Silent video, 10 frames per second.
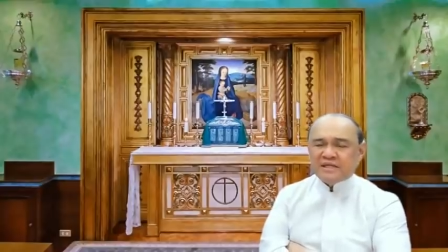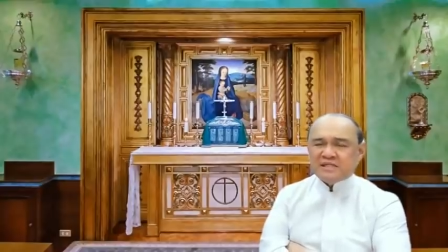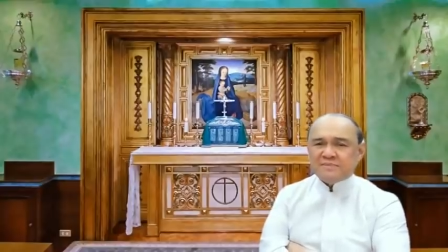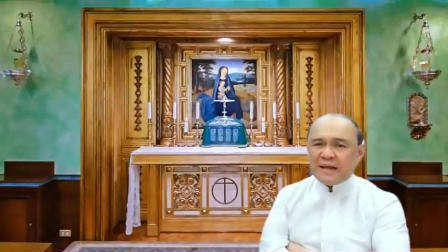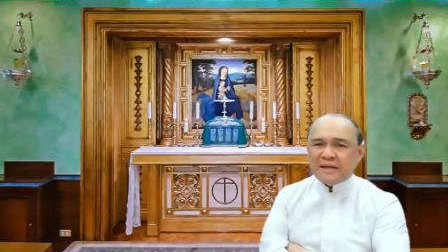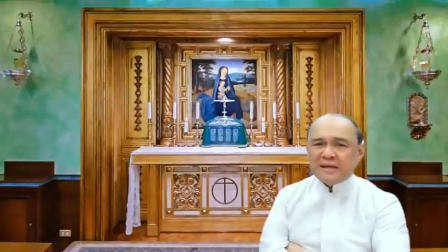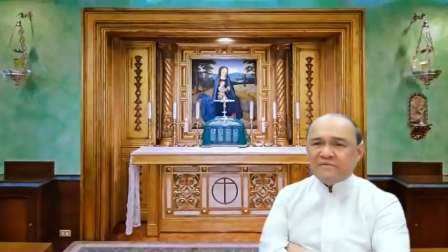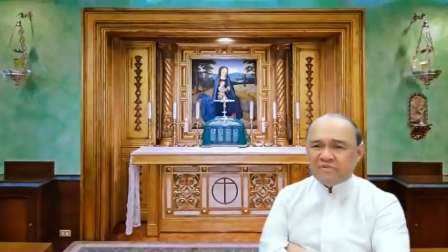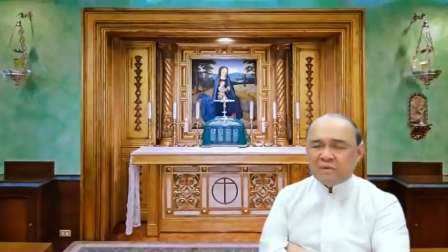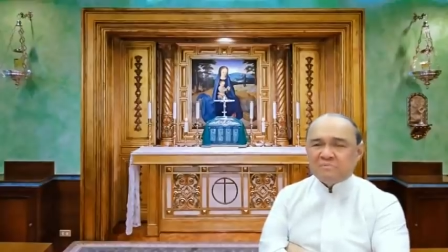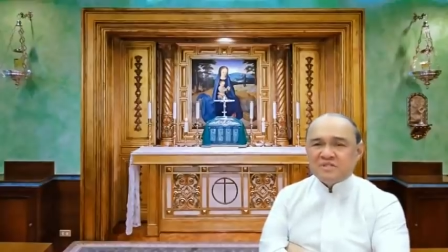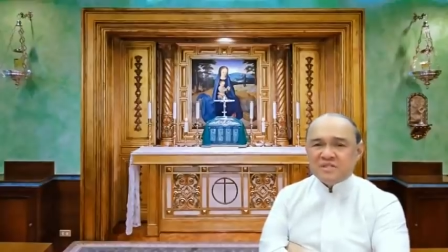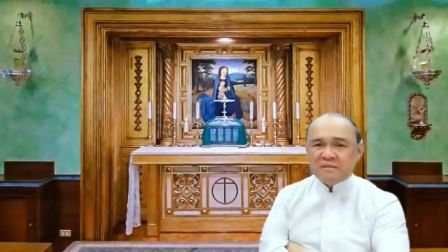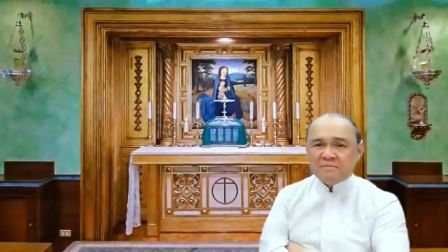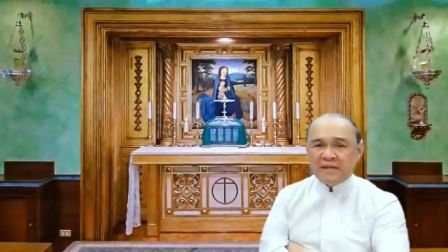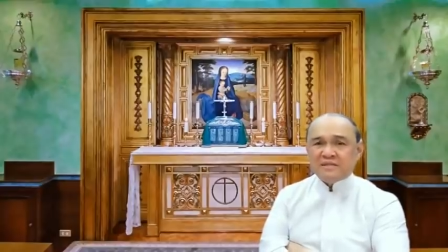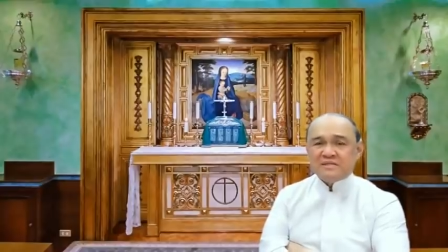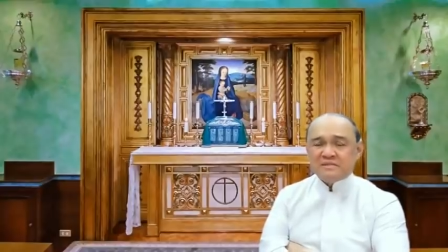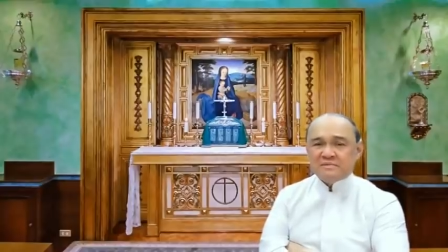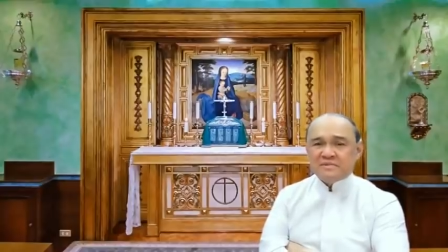Is spanning from
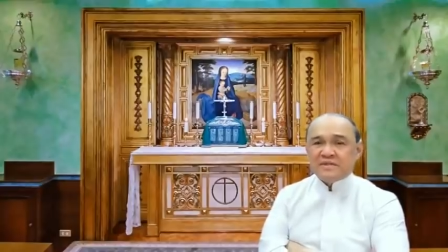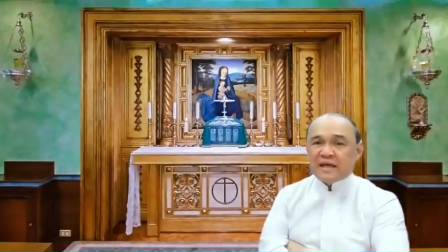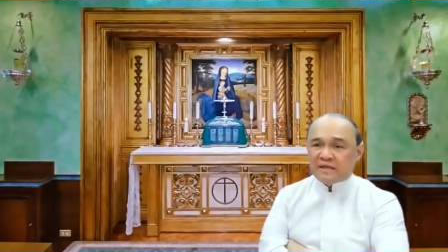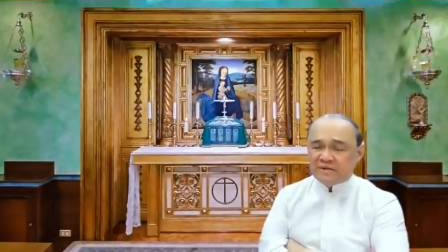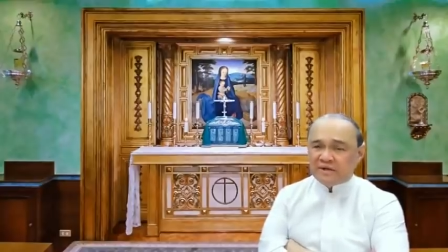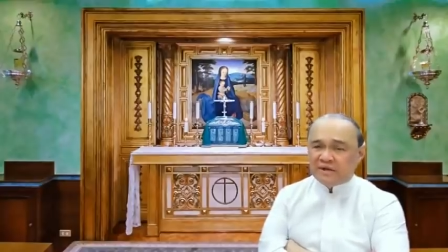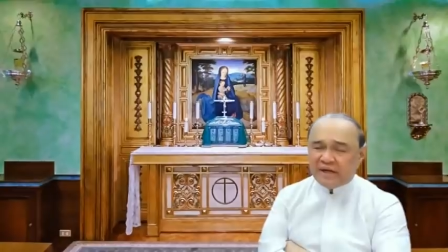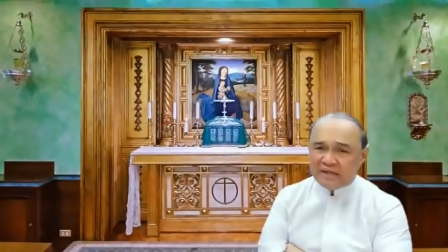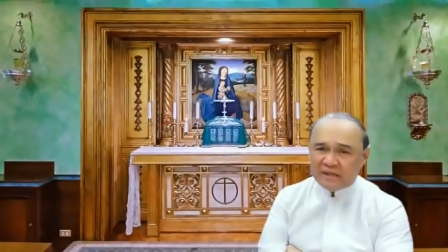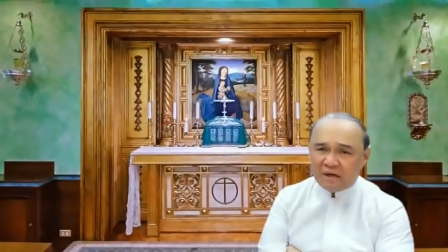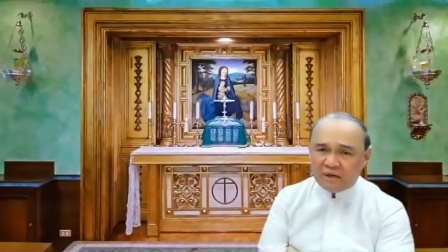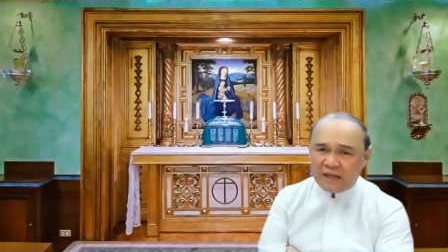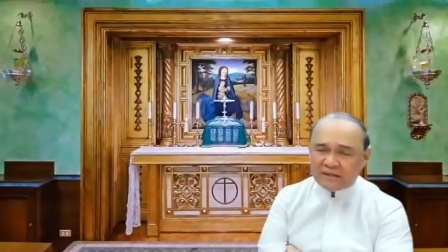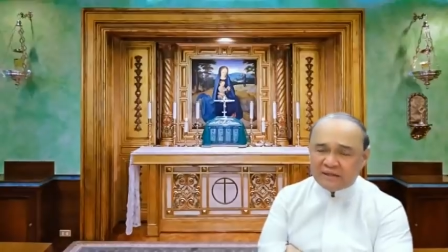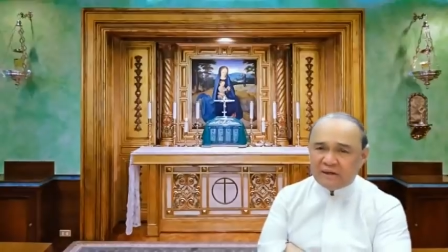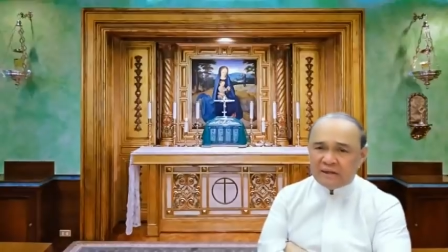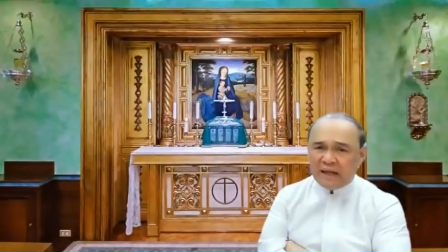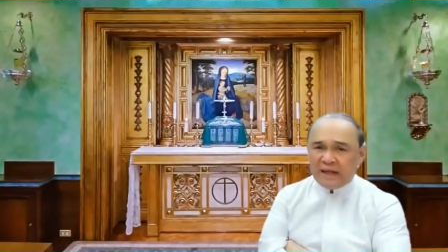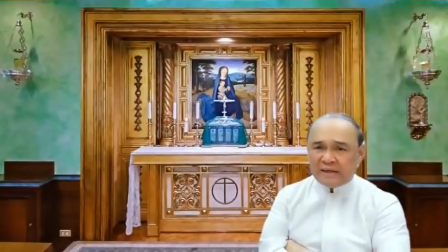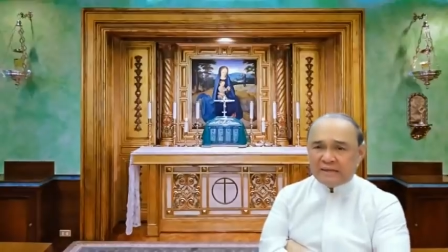siblings, second degree in the collateral
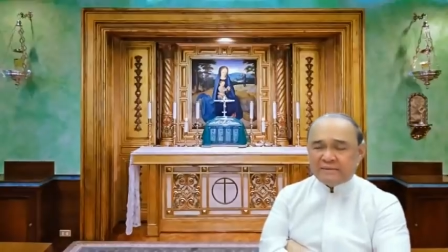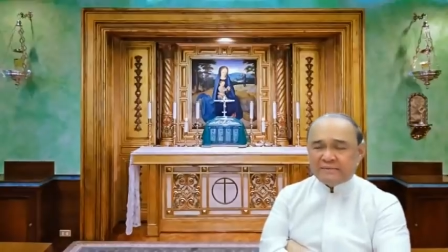line,